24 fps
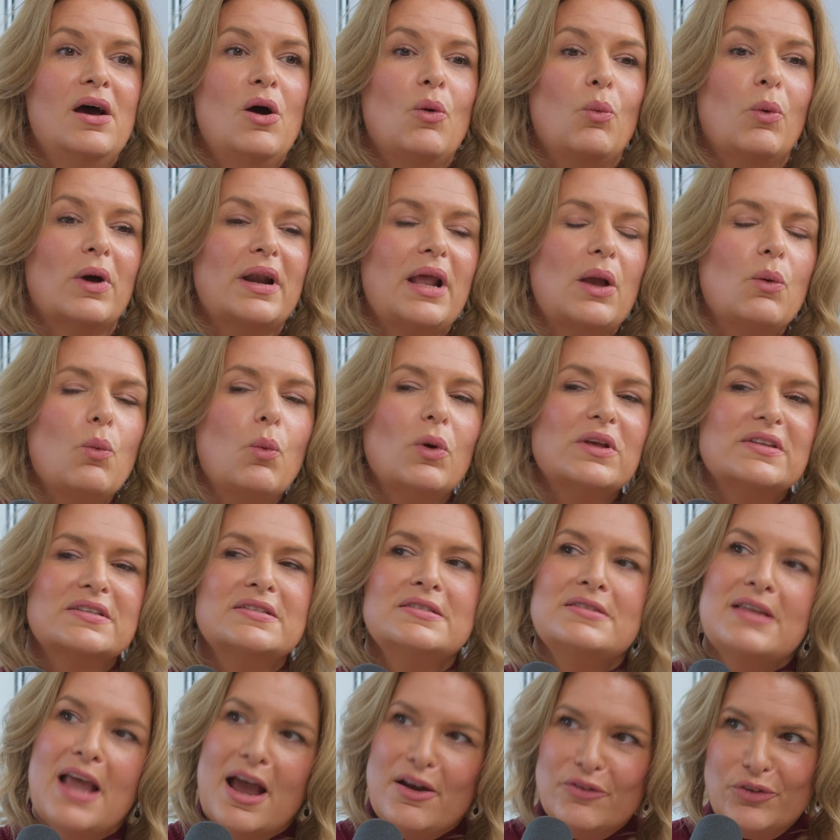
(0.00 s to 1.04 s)
What I was
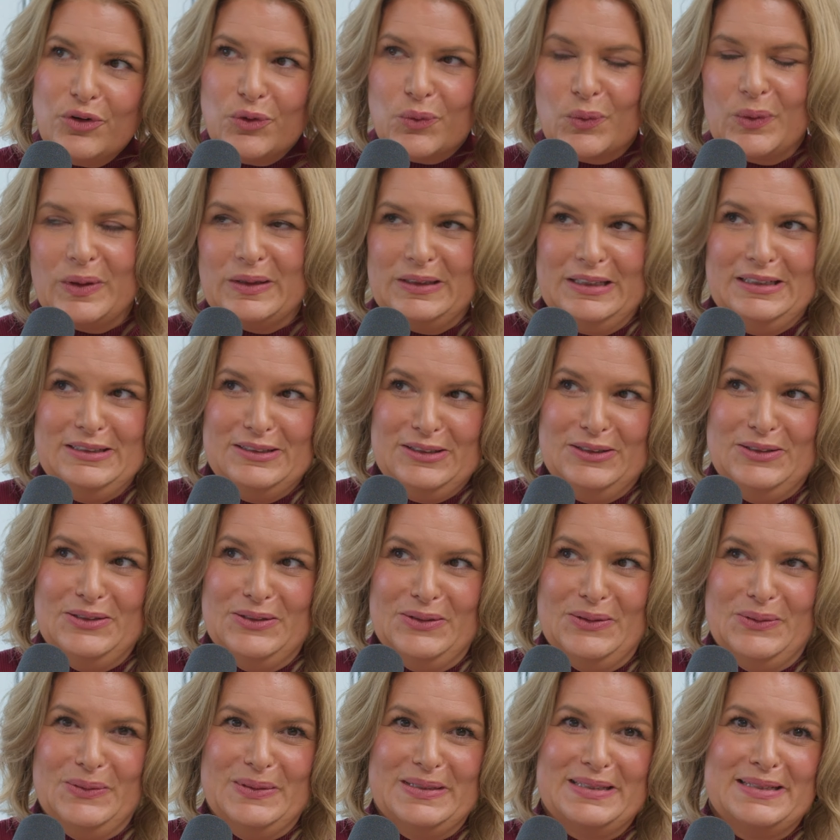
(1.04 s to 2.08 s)
never willing to
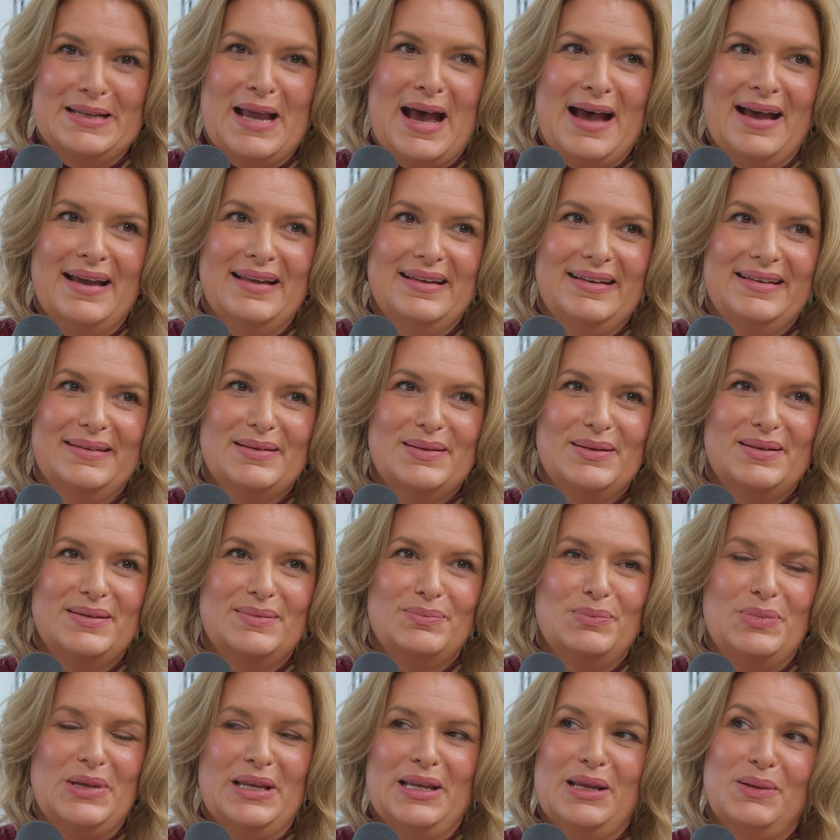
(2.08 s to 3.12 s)
do is not
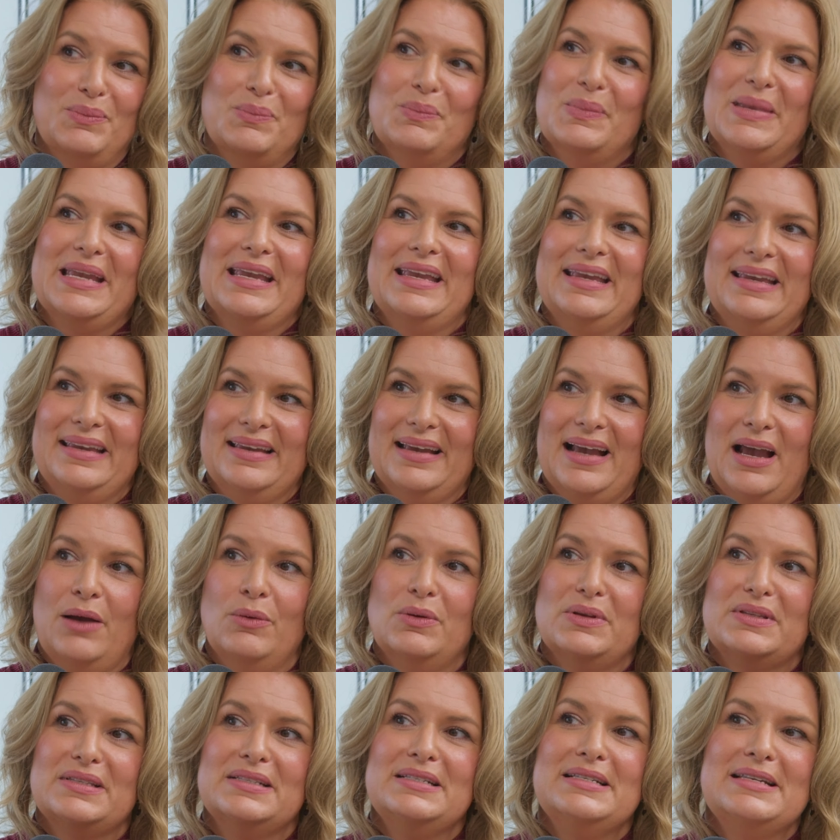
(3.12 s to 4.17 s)
being me. I
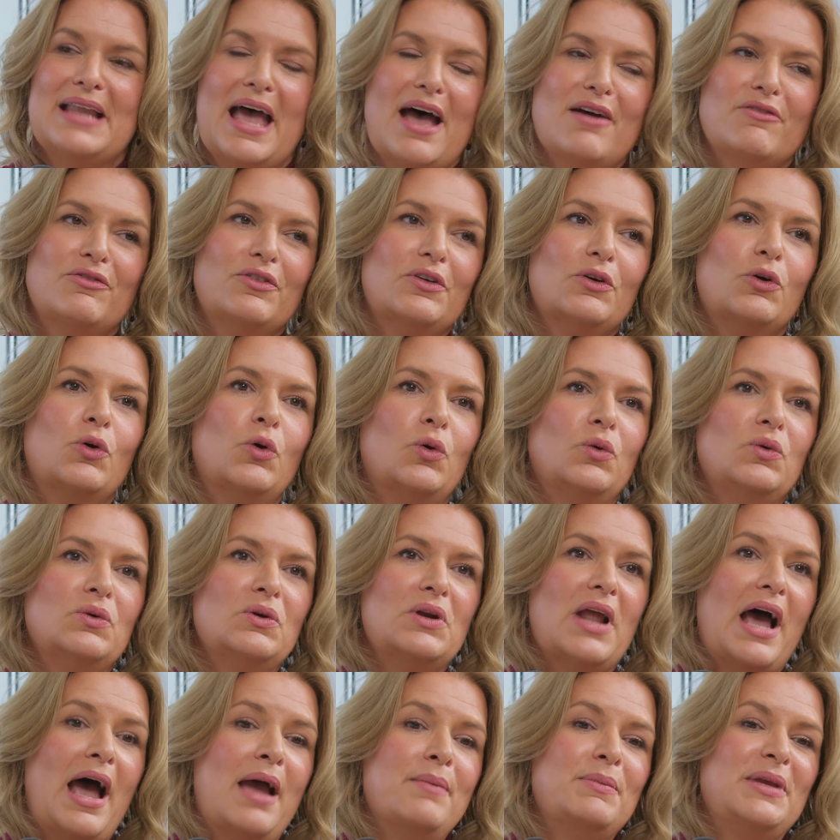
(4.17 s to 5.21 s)
was never,
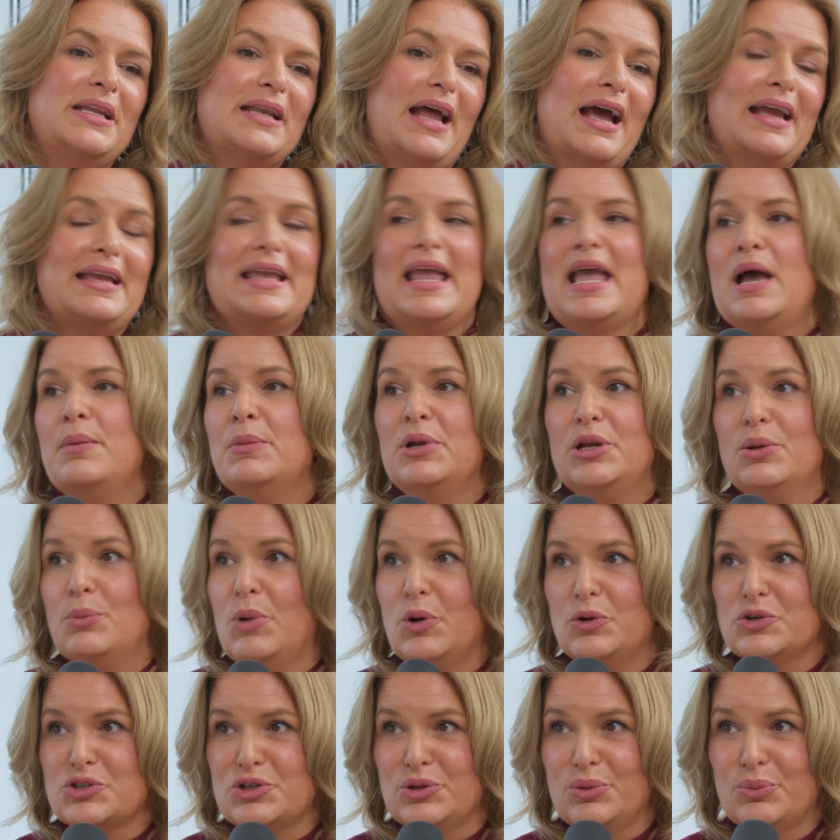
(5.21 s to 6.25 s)
I mean, I am an
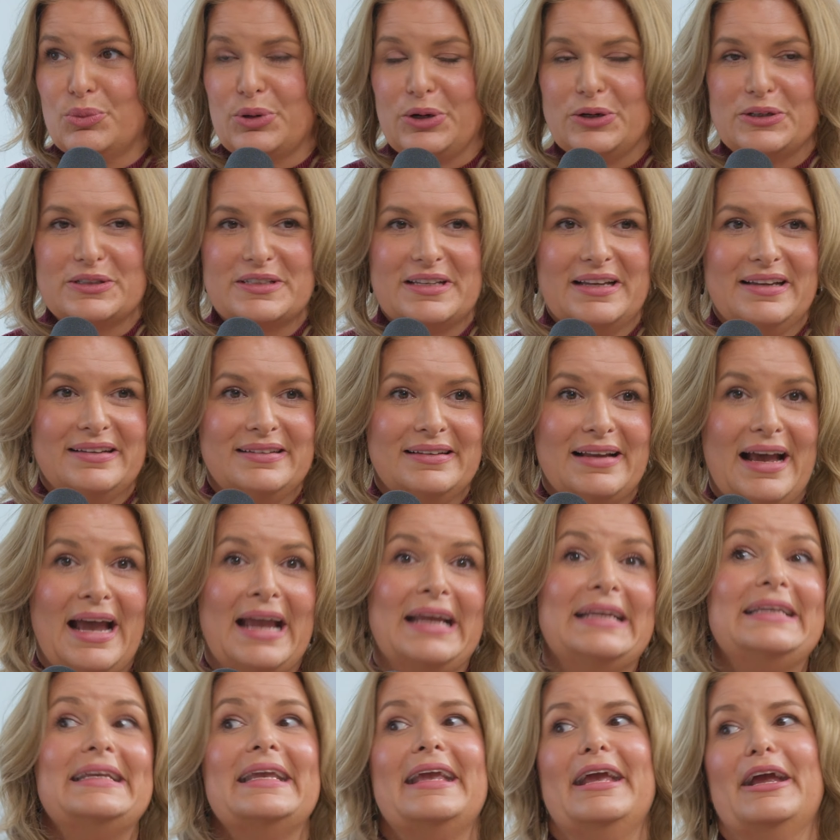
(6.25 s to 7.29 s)
emotional person.
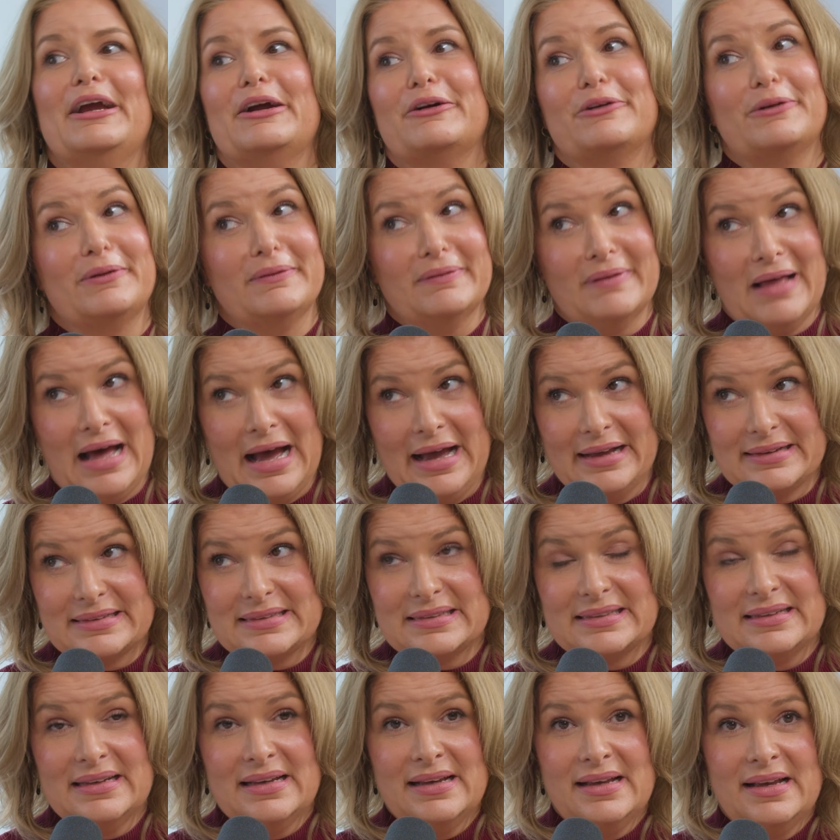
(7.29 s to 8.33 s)
I care a
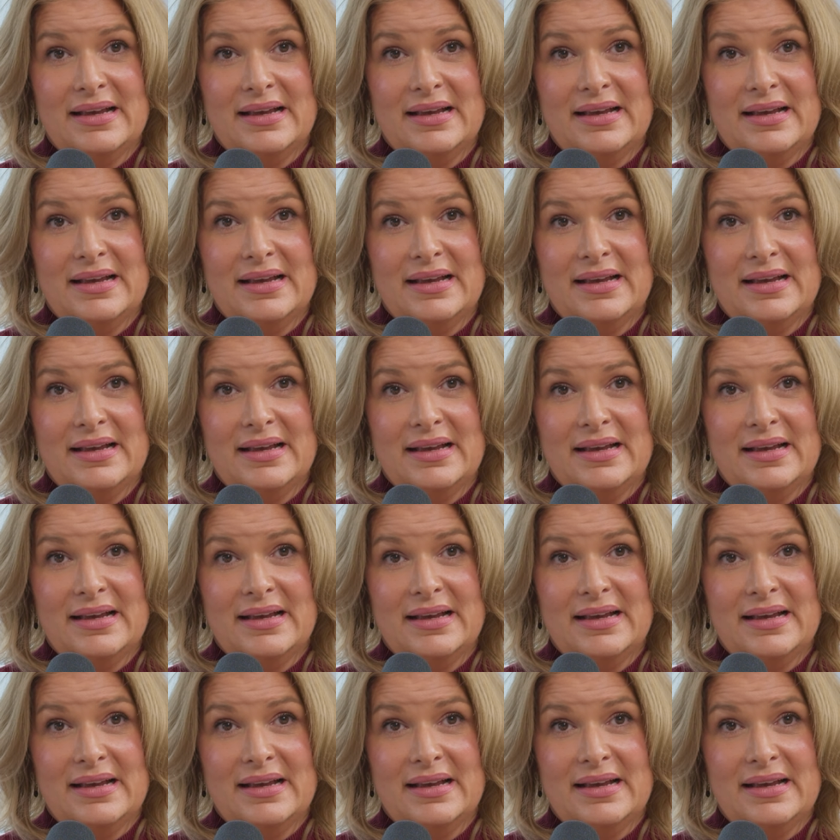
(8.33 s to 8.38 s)
lot.